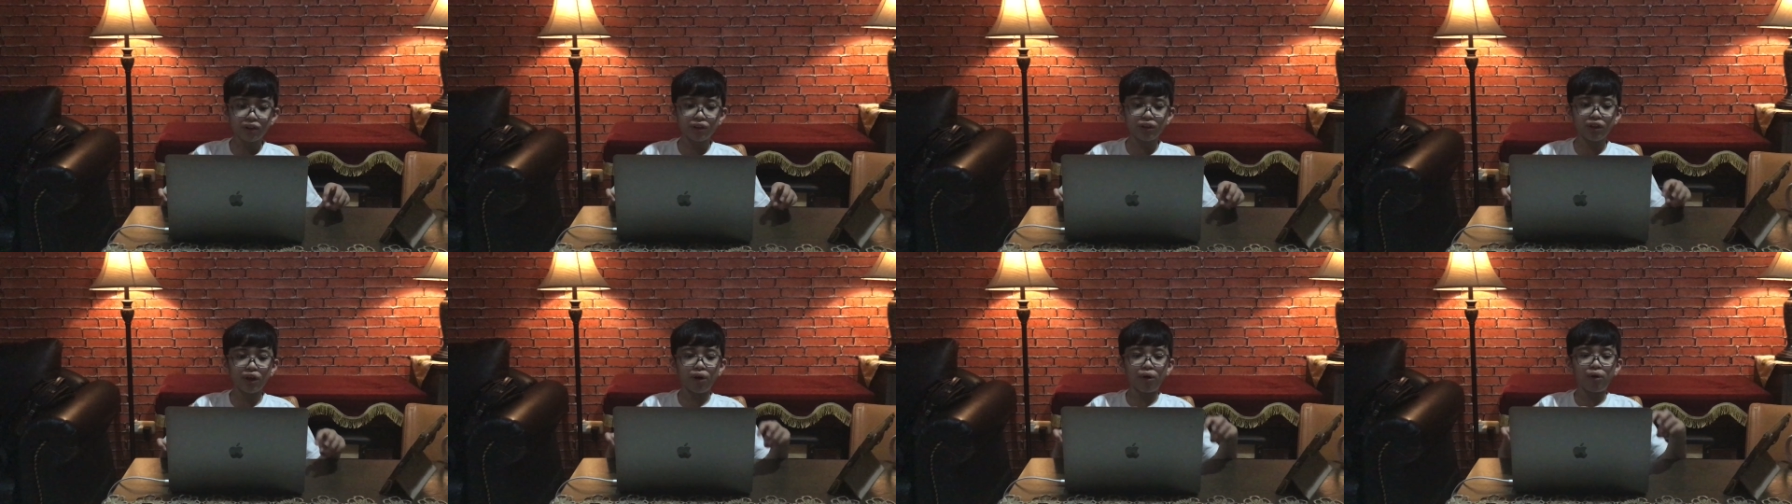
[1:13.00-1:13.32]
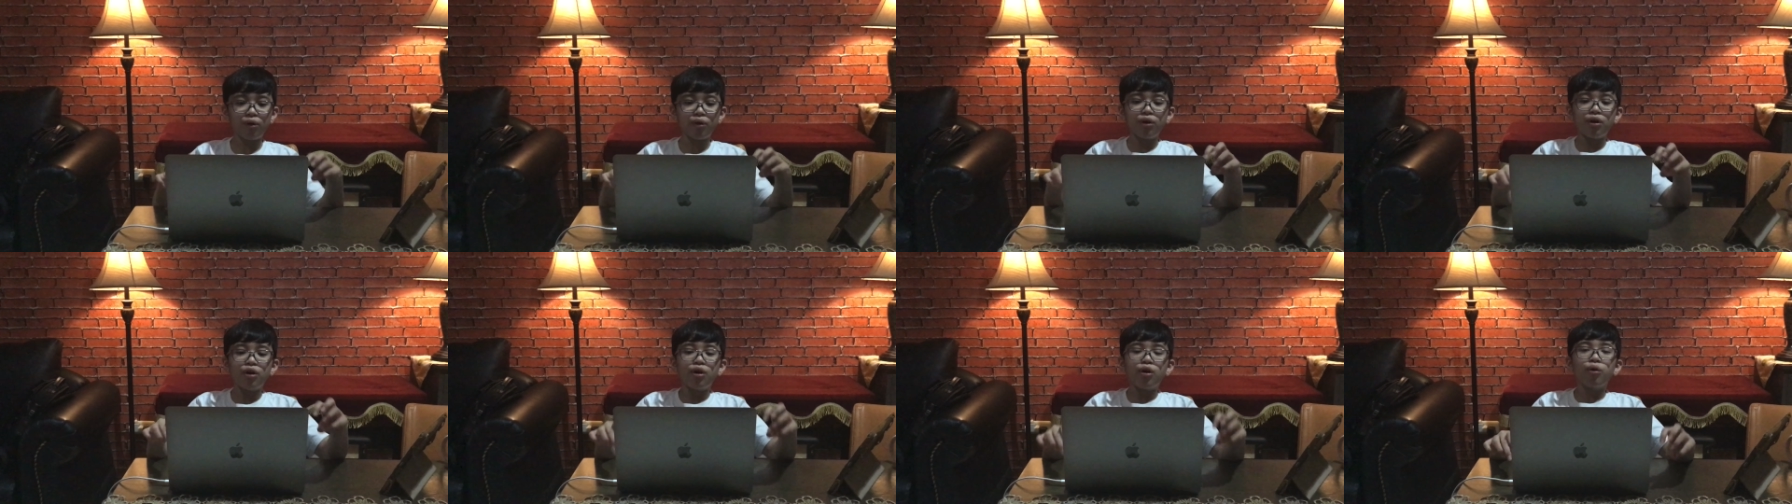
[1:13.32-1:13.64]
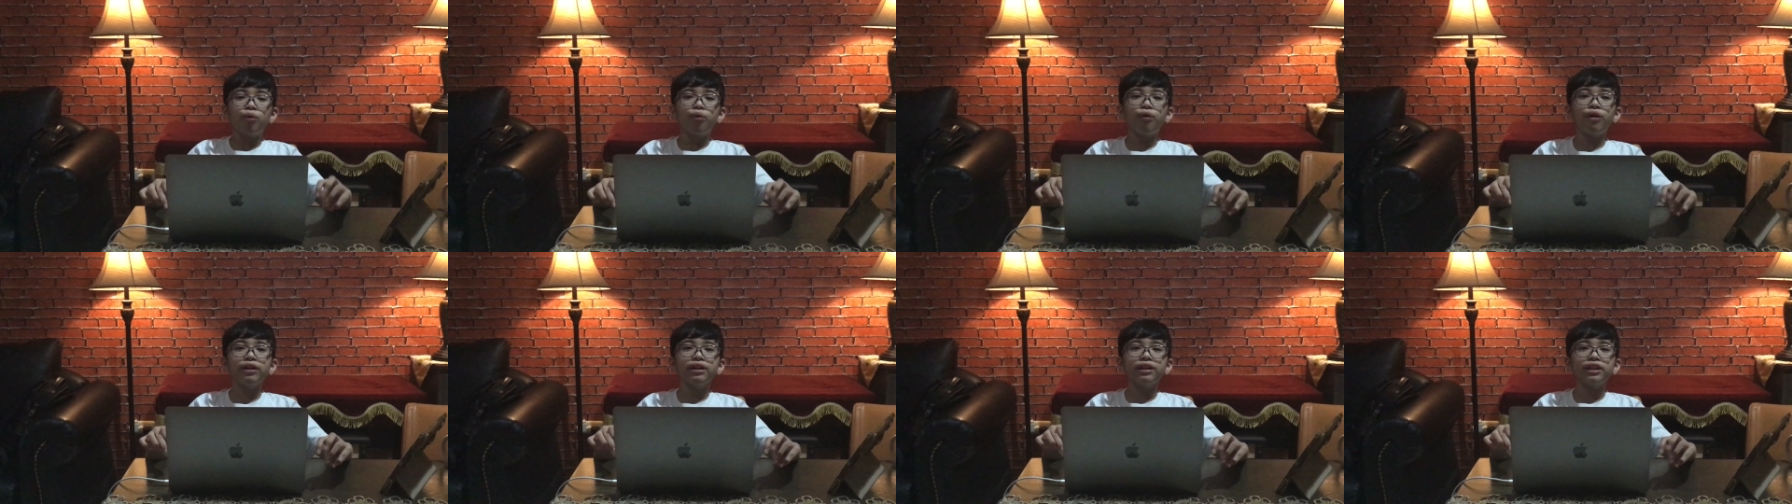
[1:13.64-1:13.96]
So,
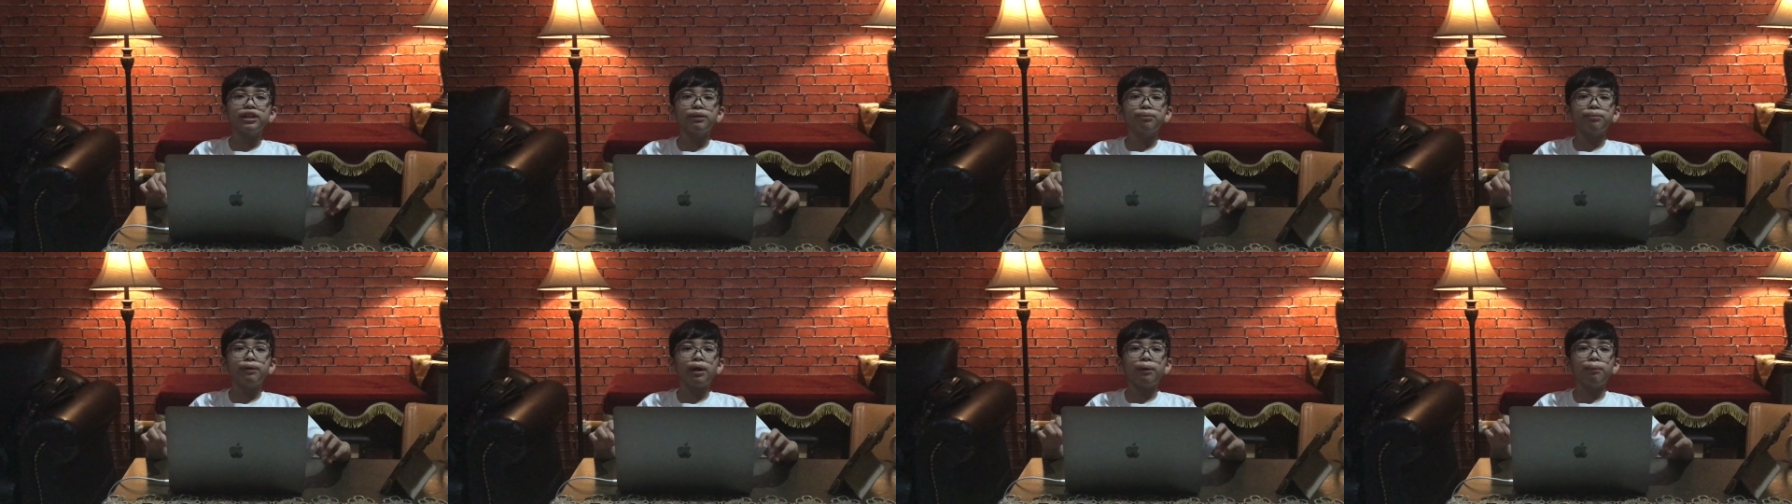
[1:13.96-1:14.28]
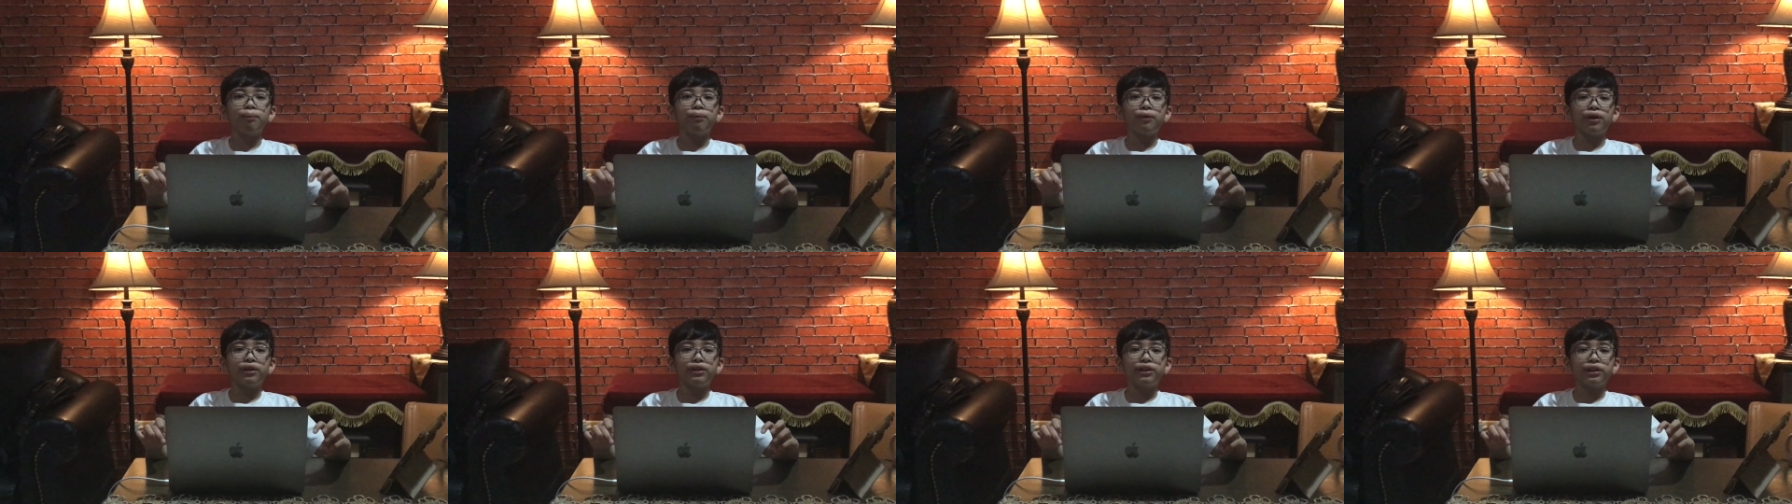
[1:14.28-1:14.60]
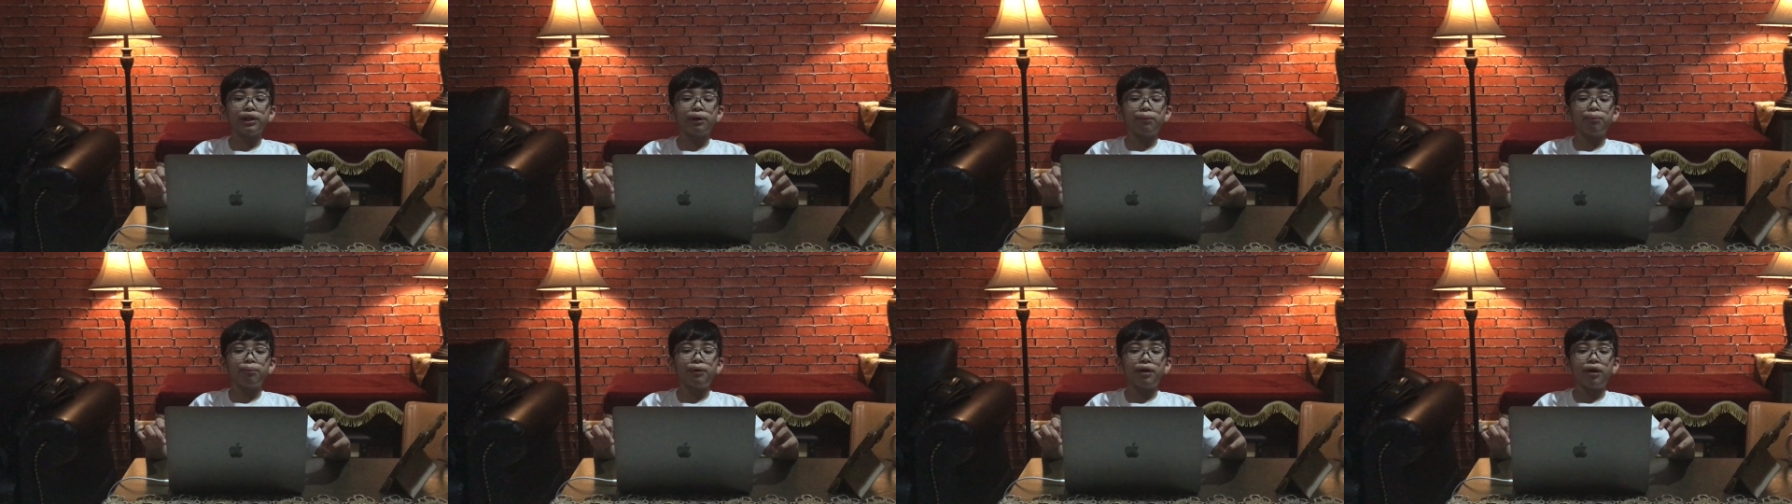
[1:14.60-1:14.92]
what is my
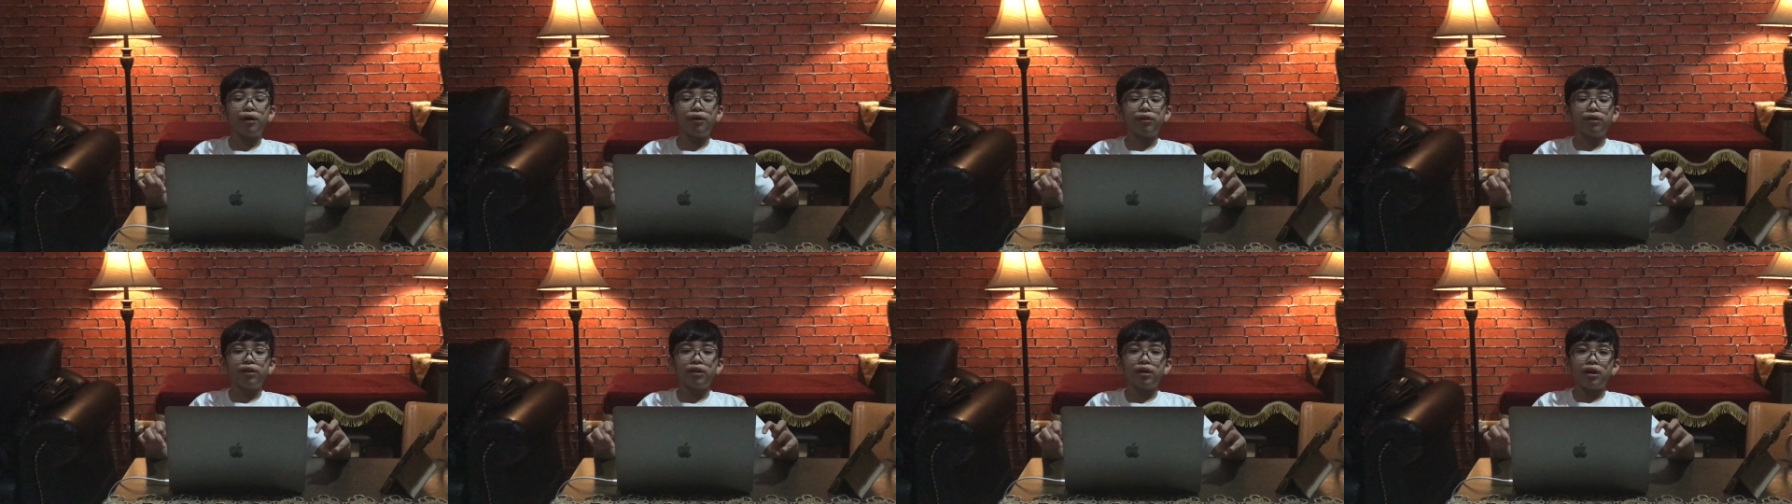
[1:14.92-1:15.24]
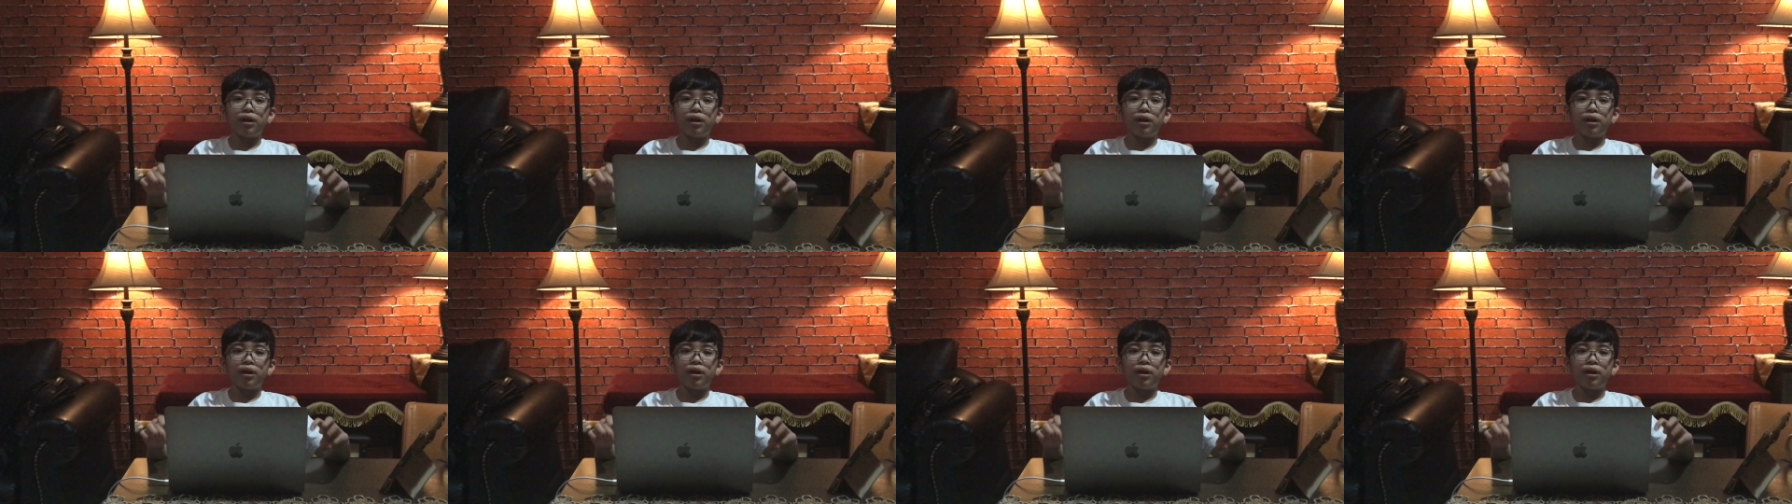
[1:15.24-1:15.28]
project about?